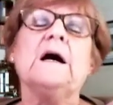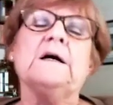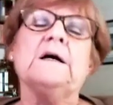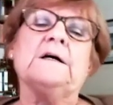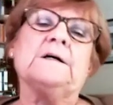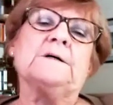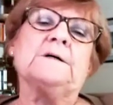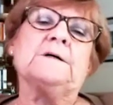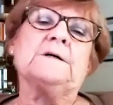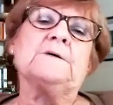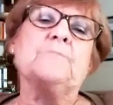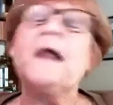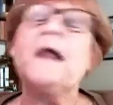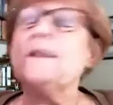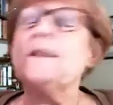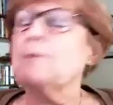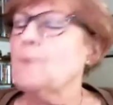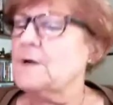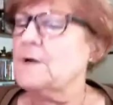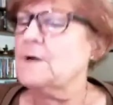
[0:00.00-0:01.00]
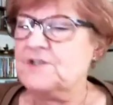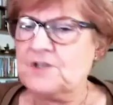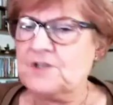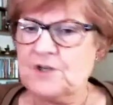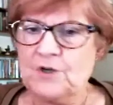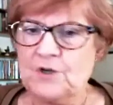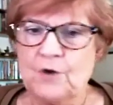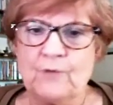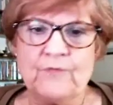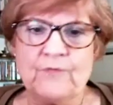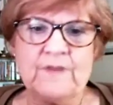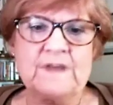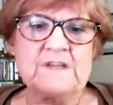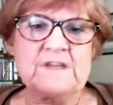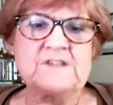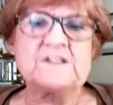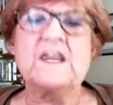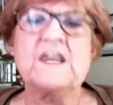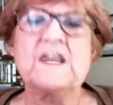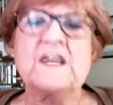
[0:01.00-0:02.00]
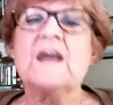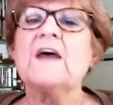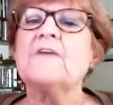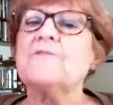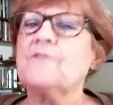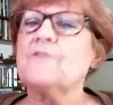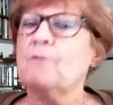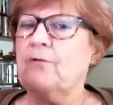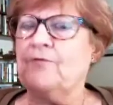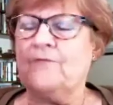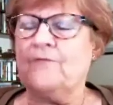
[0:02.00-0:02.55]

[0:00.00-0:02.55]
Pilate wants to know that he's dead.